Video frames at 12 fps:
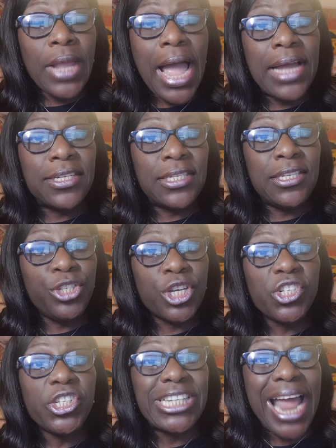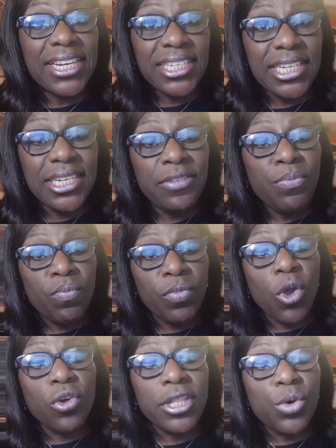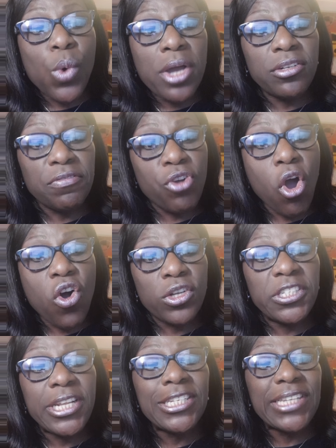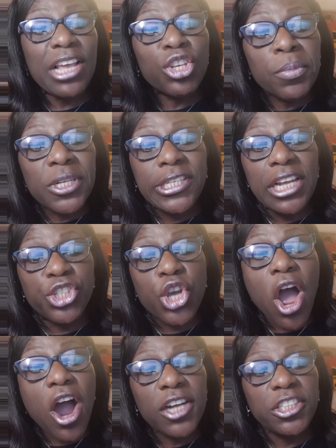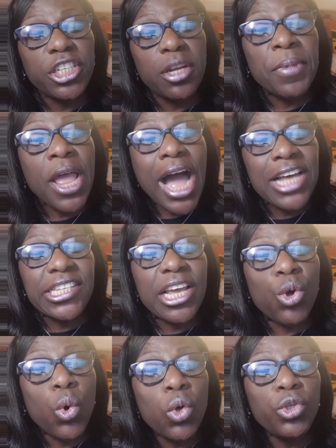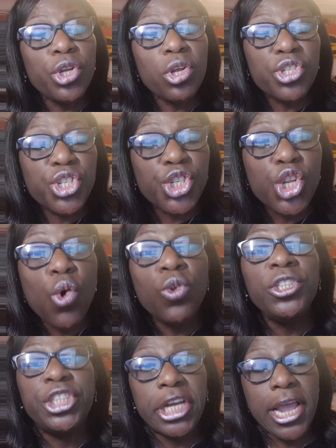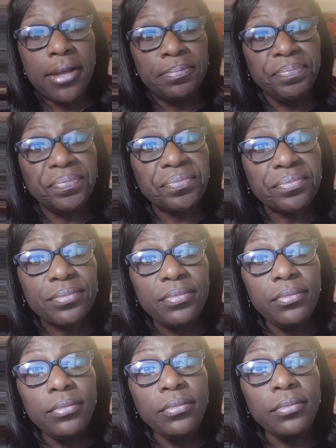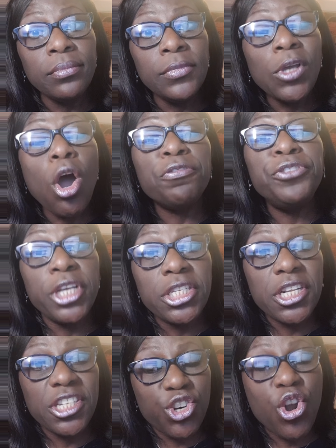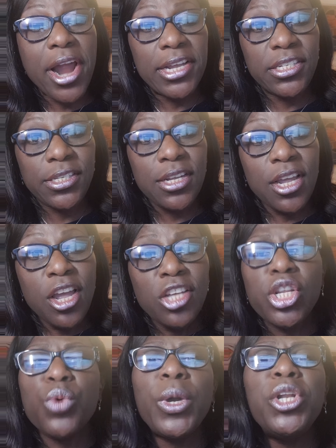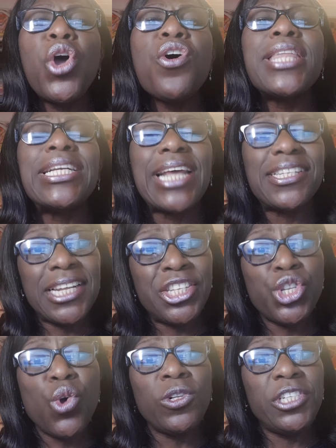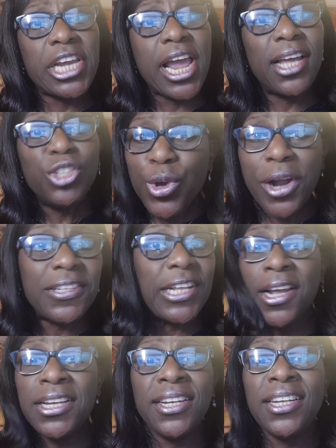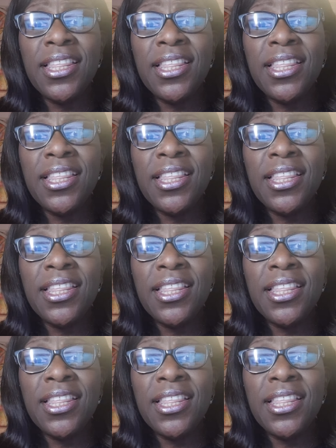and just standing on the word of God. It says that you must endure hardship as a good soldier of Jesus Christ. So we know that as a soldier, you are in, in,